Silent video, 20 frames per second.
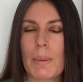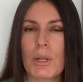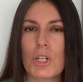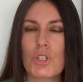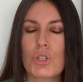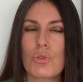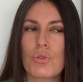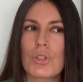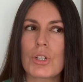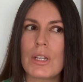going
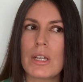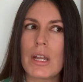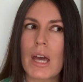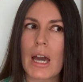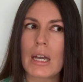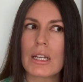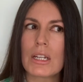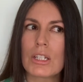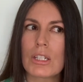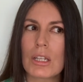to choose
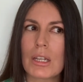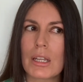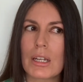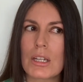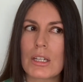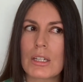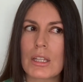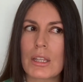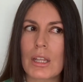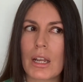not to get
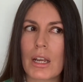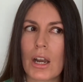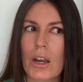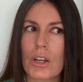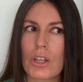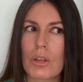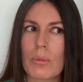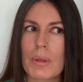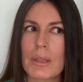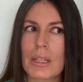into that
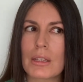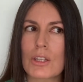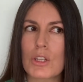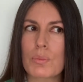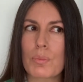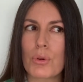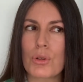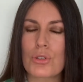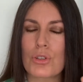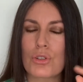argument that this
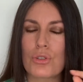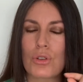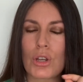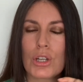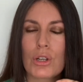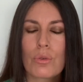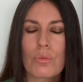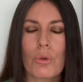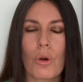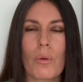person's
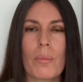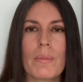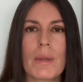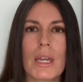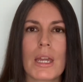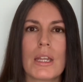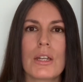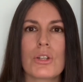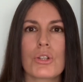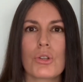trying to rope
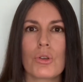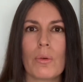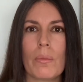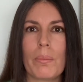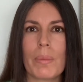me into,